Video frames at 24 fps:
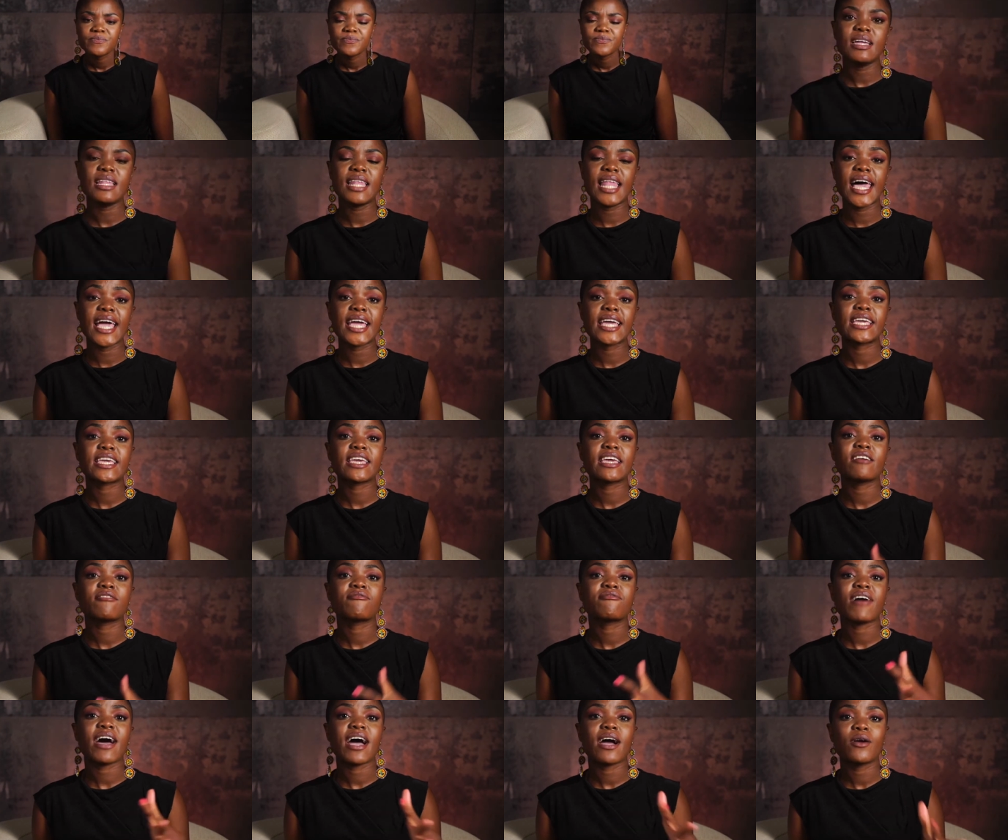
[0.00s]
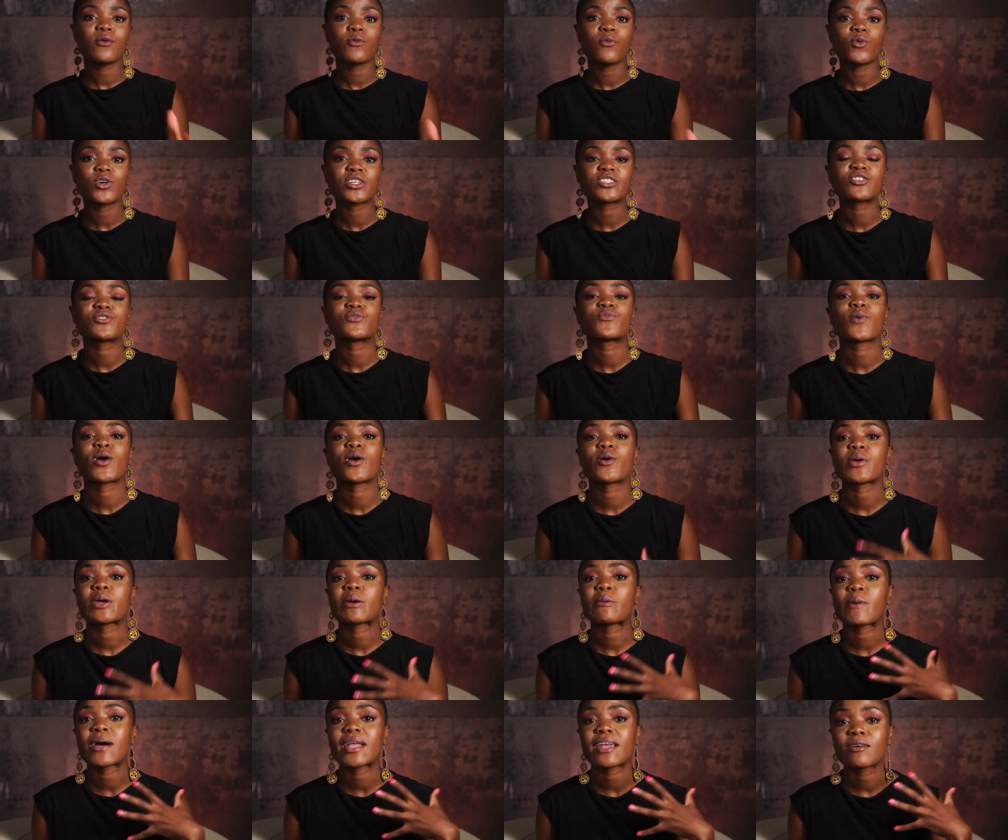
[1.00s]
Like if I wasn't
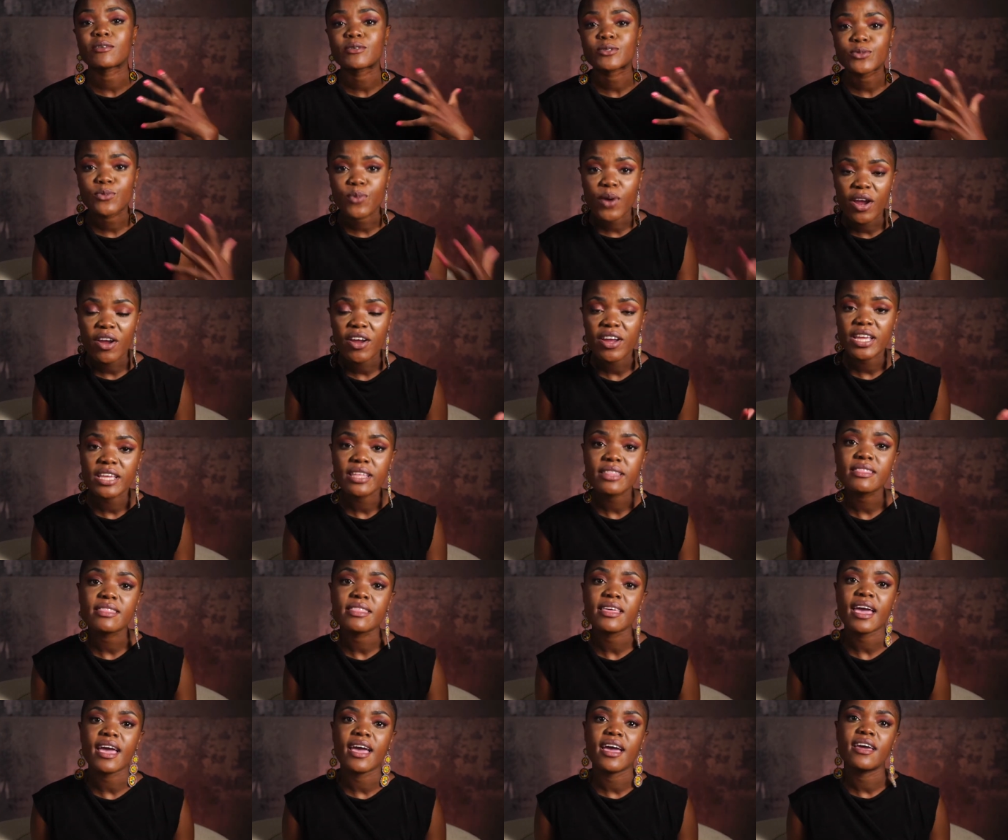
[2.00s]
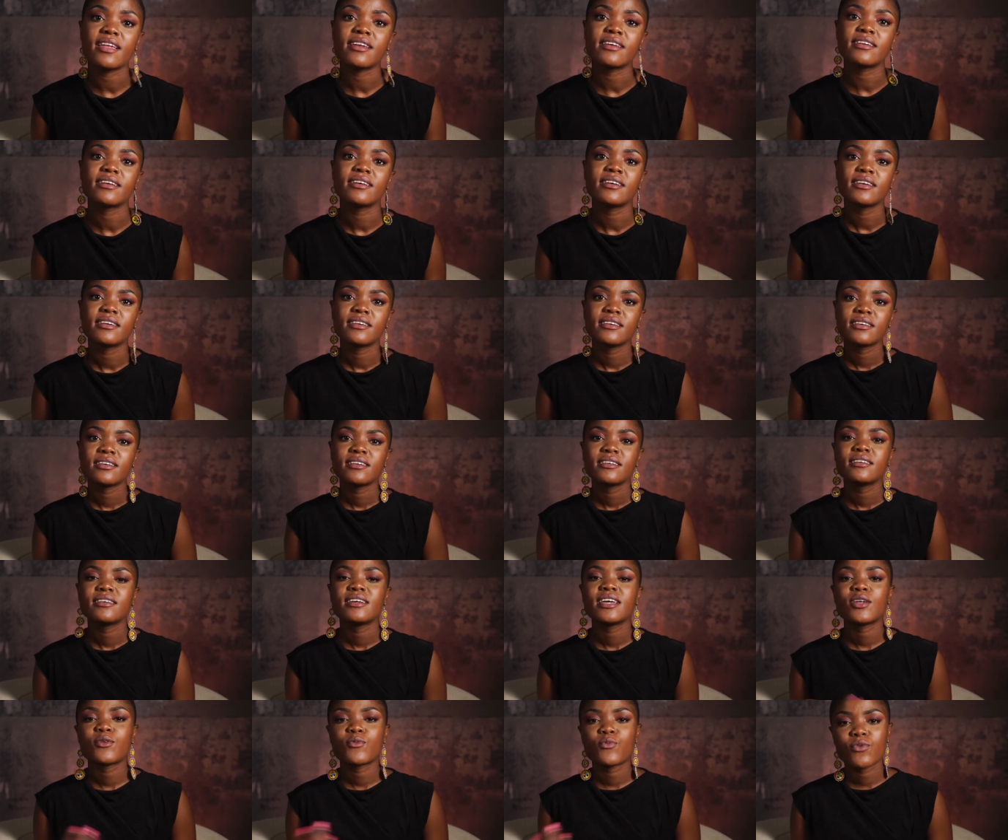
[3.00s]
wearing what I was wearing then,
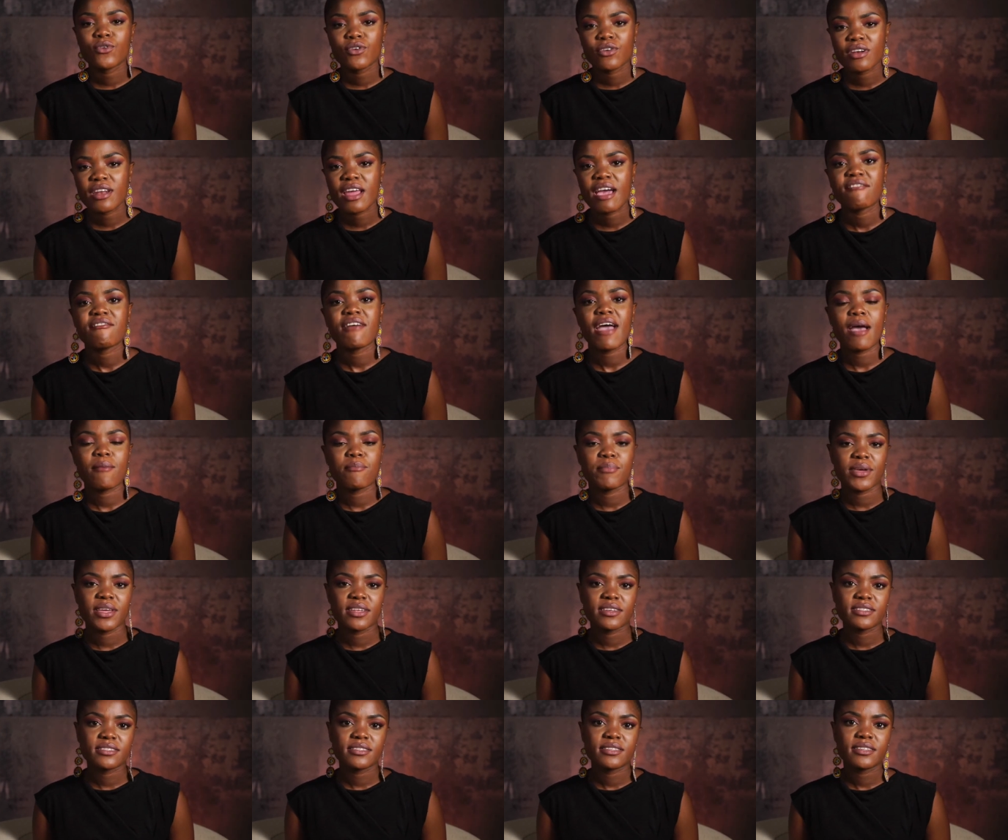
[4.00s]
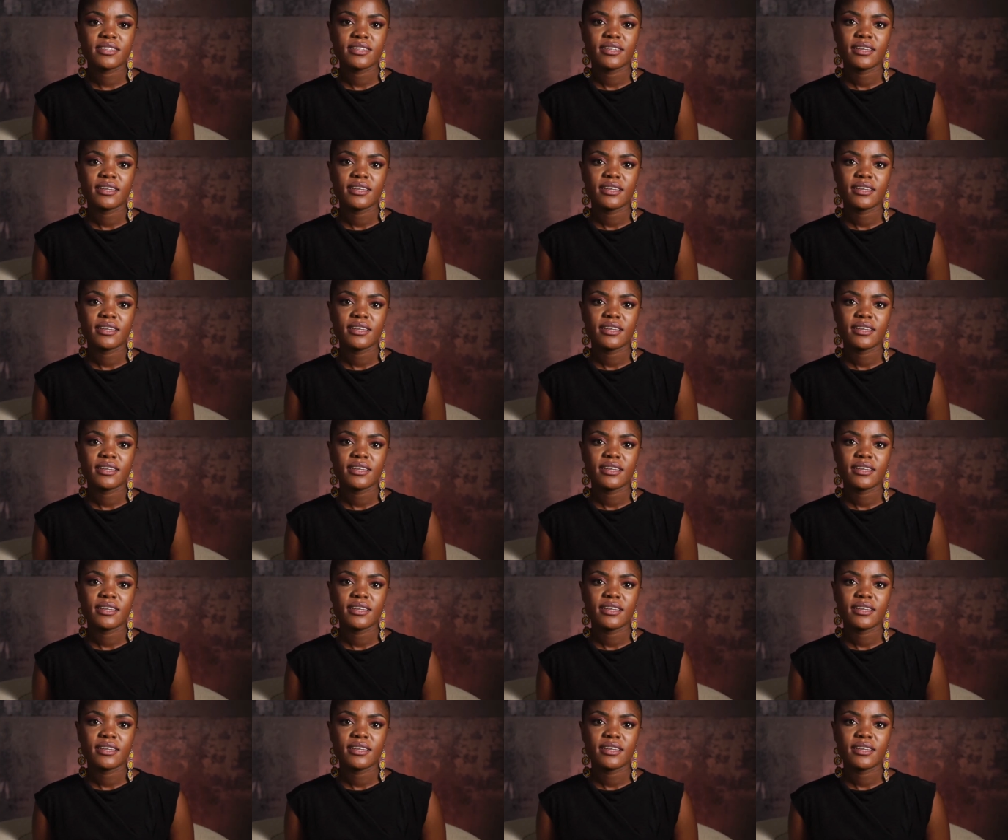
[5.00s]
it wouldn't have happened.